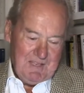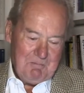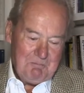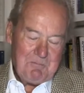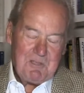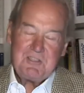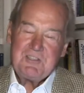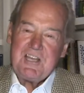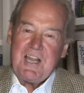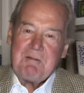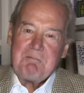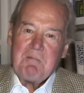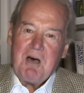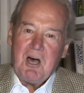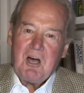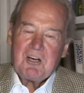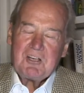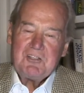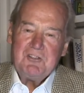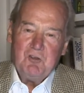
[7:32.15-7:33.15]
But
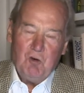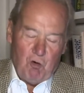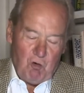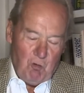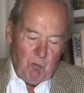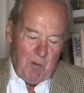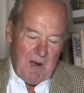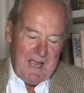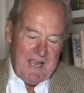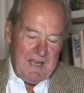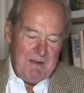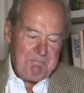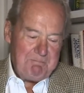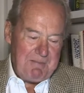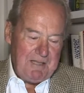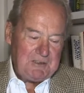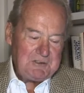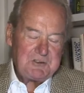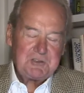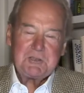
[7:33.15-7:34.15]
Denmark, Norway,
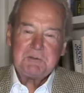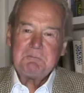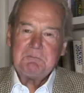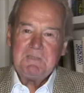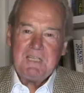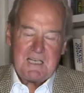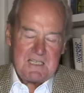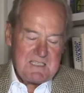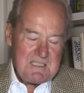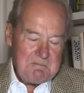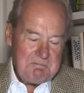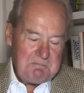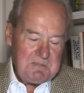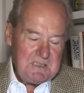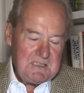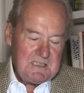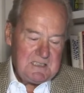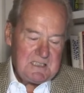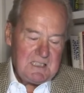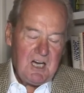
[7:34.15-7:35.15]
Belgium,
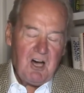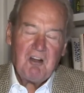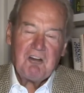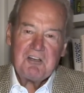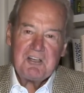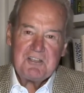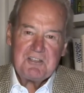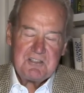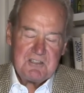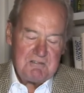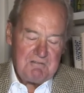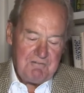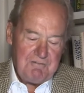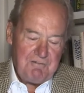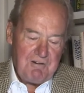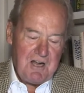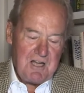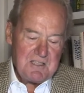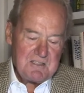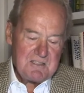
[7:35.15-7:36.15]
Luxembourg, Holland and
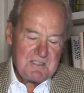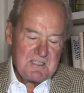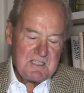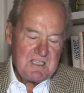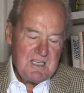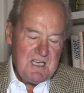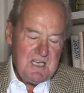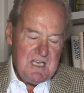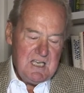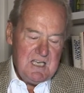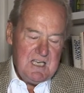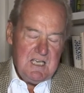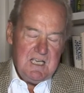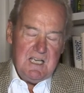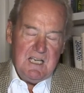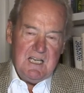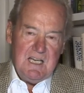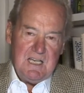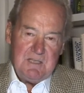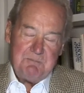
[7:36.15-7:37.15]
France
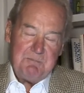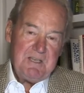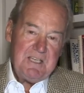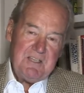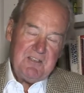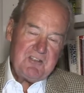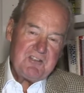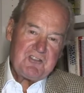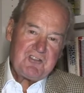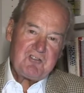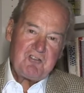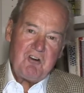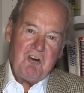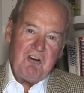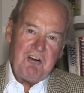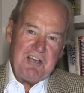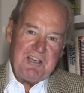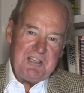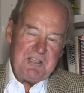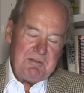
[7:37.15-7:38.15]
had been
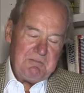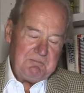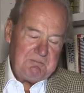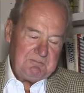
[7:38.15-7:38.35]
destroyed.